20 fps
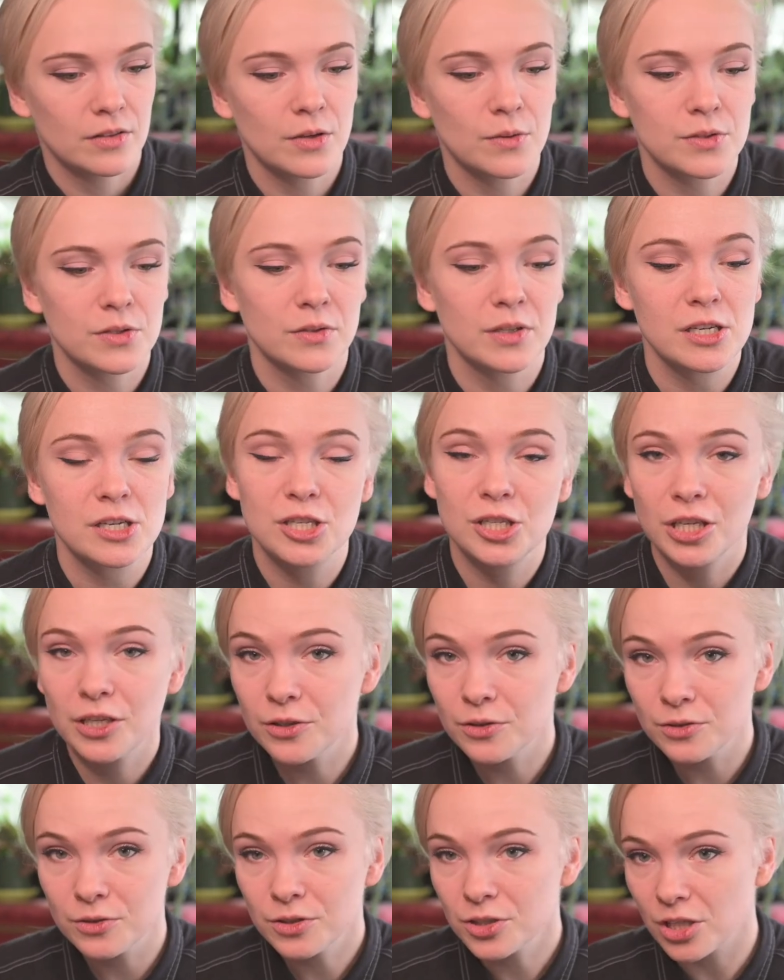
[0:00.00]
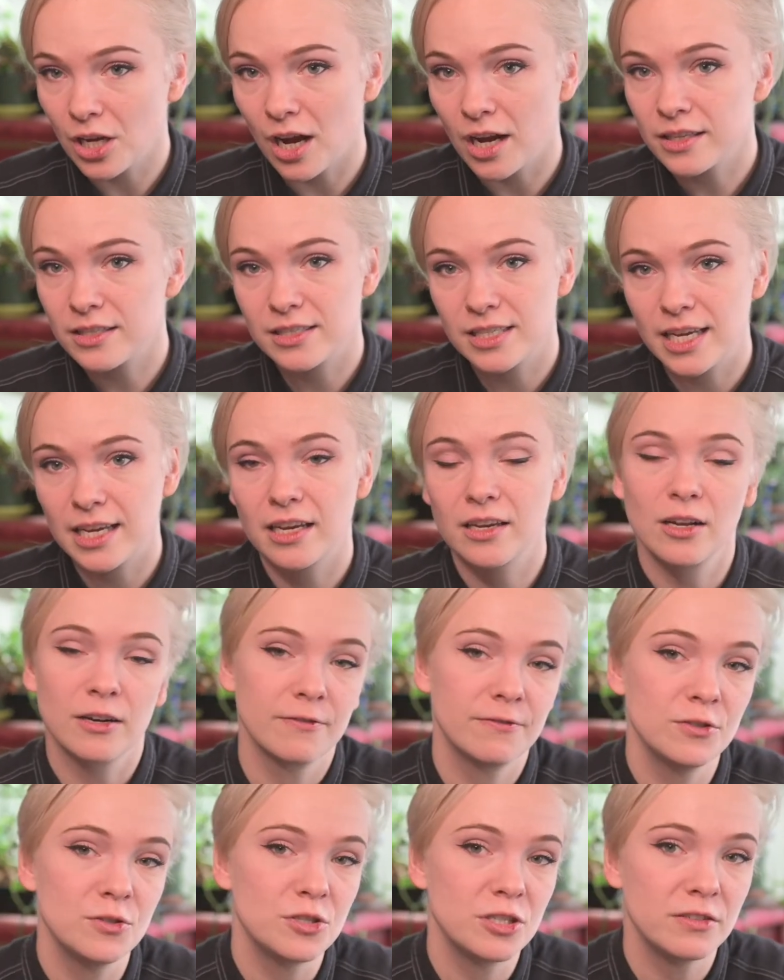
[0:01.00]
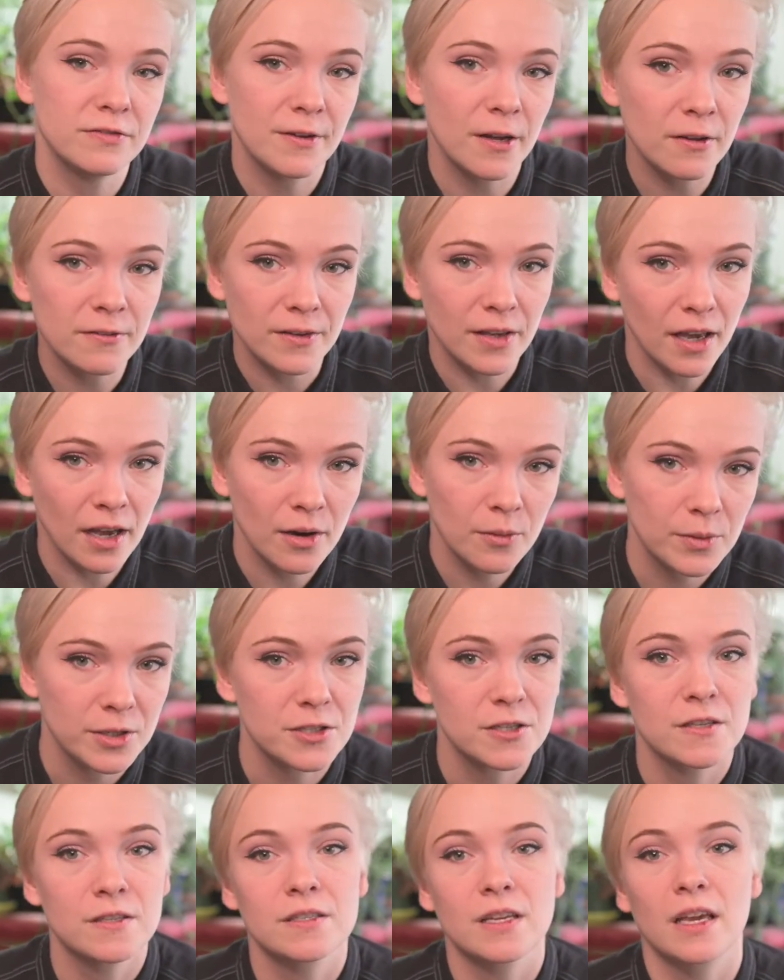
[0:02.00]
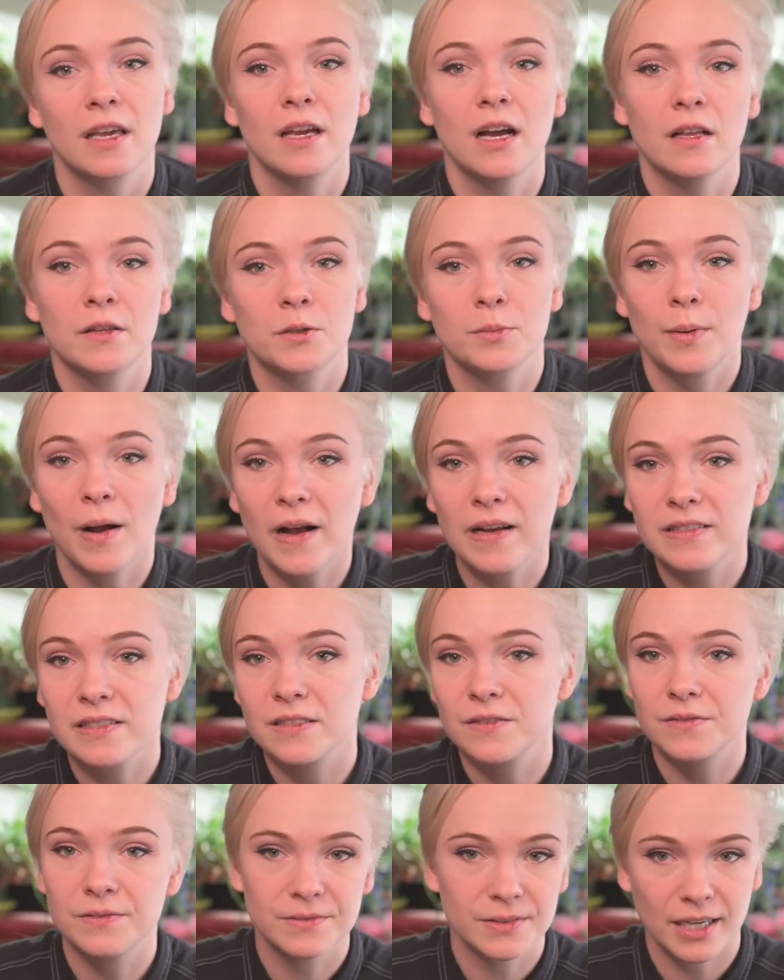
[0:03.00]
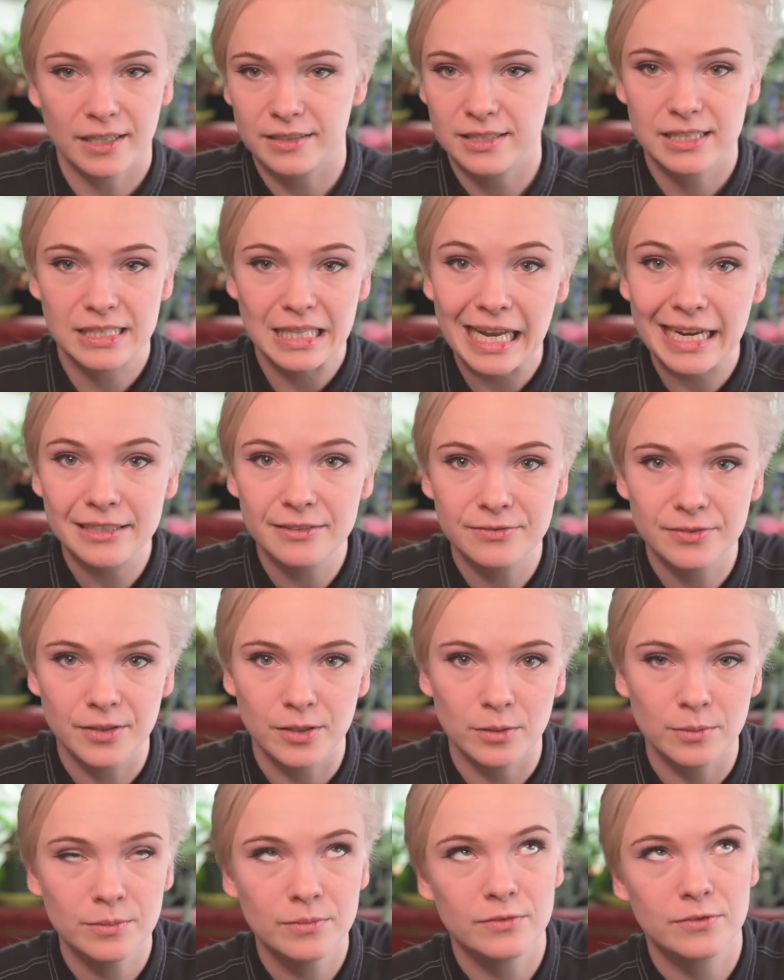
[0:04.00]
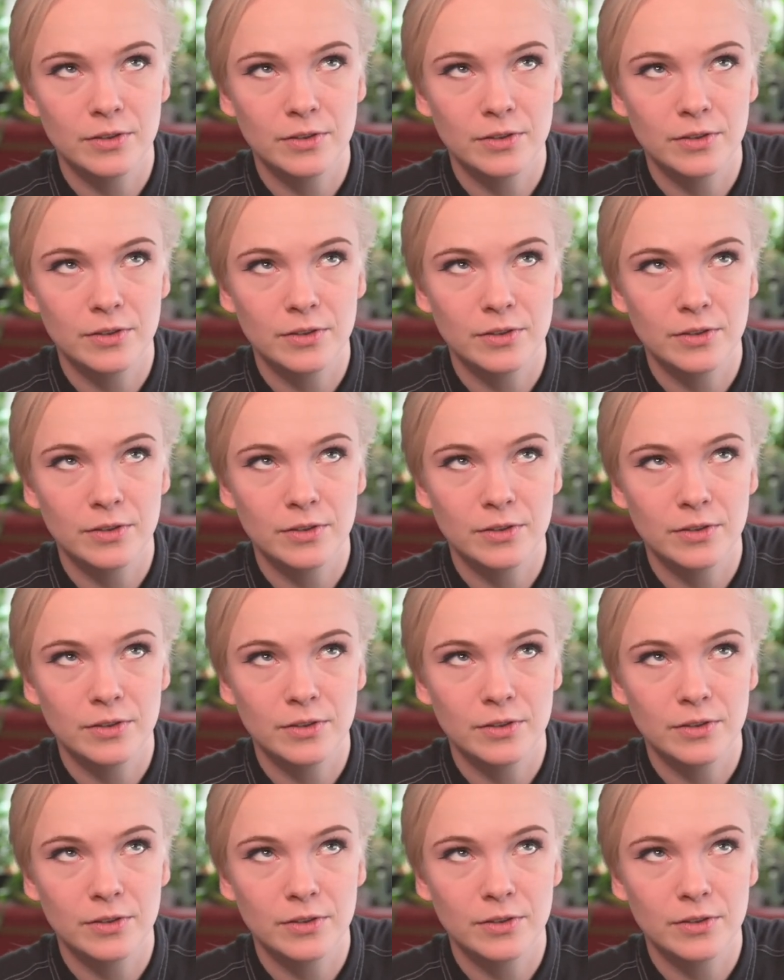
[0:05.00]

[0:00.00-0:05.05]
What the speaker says: There was only 2 shots taken on Fuji Velvia, which is a color positive kind of slide film.